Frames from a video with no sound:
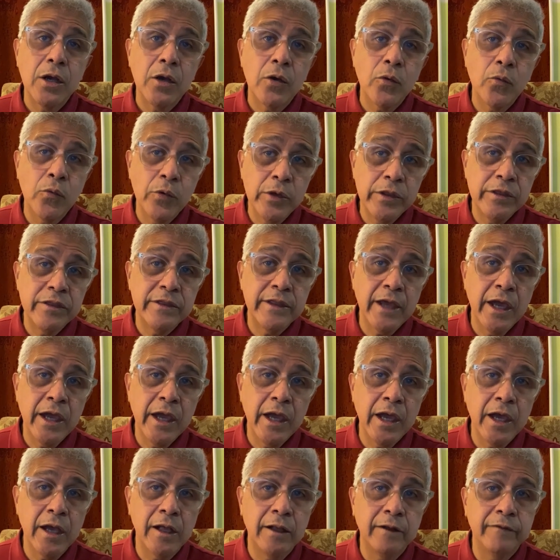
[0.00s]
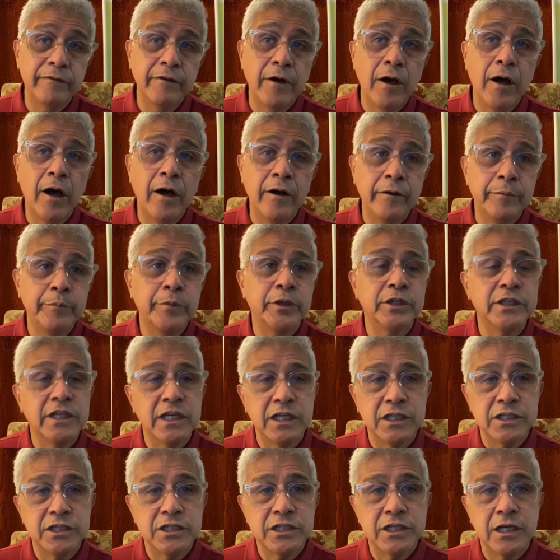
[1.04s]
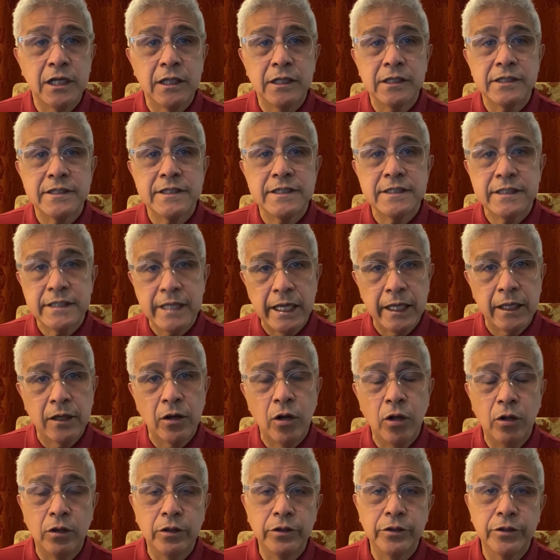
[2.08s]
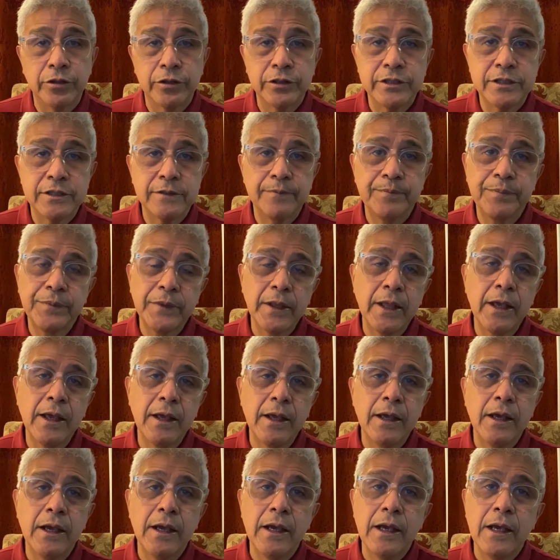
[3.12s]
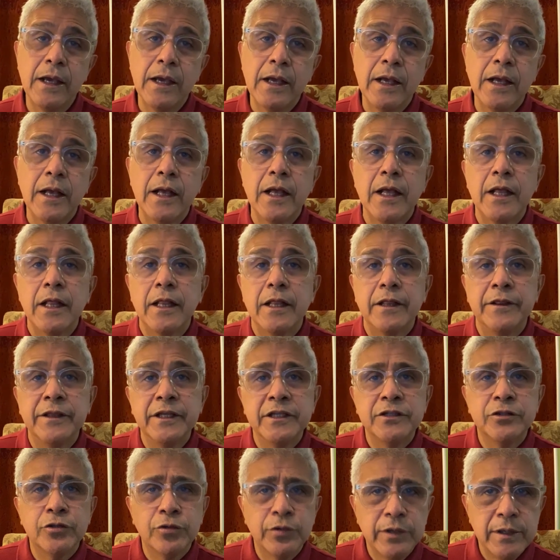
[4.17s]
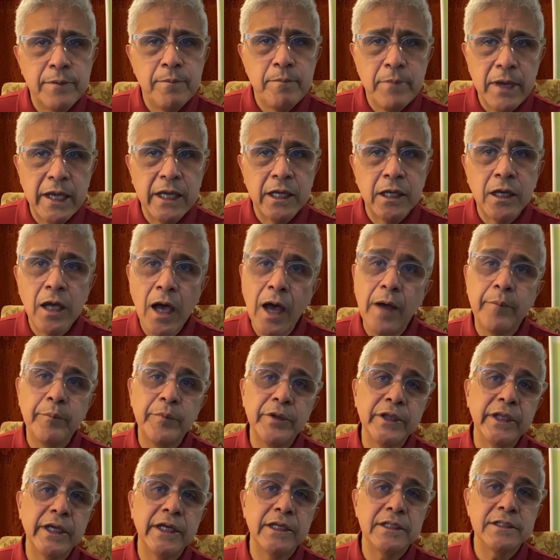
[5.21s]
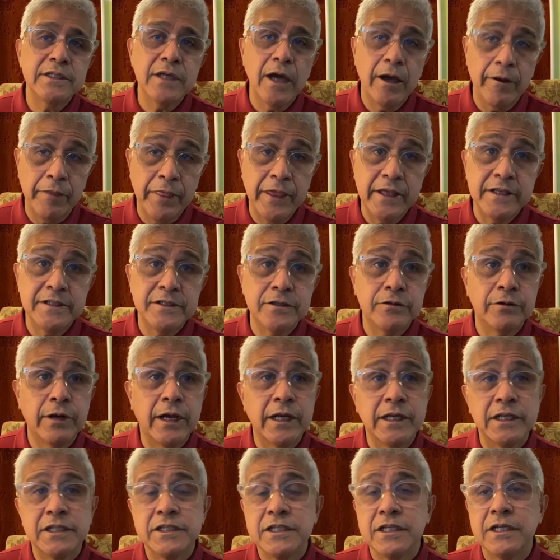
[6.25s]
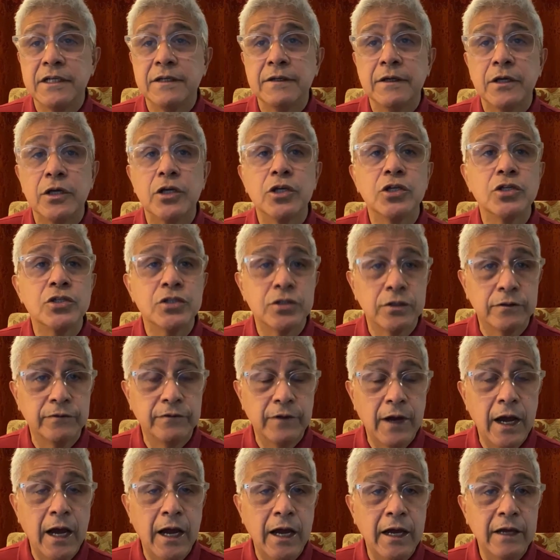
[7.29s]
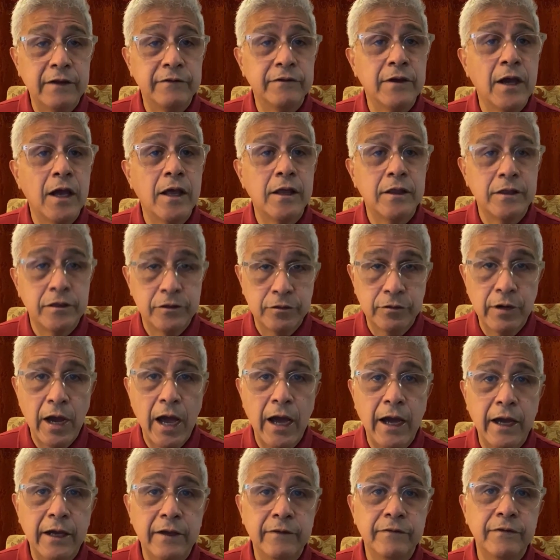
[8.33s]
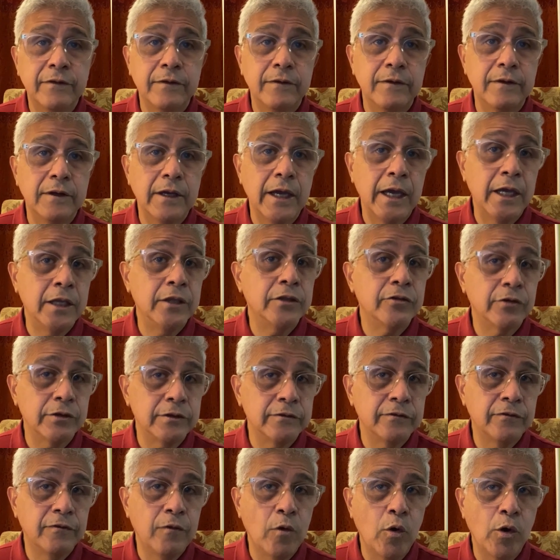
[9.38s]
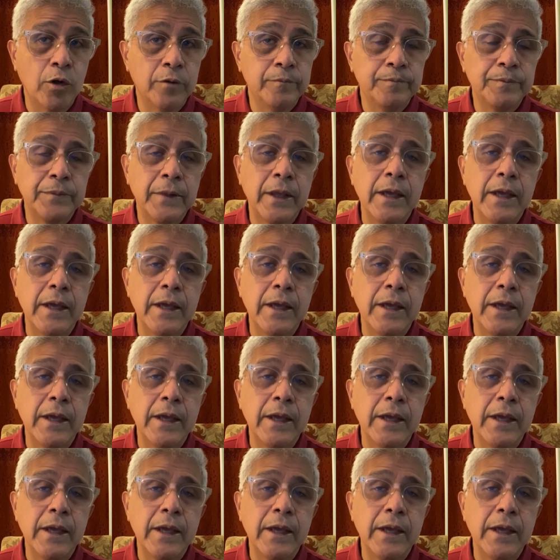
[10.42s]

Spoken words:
with the help of potential stakeholders. The three main components of this strategy, survive, thrive, and transform,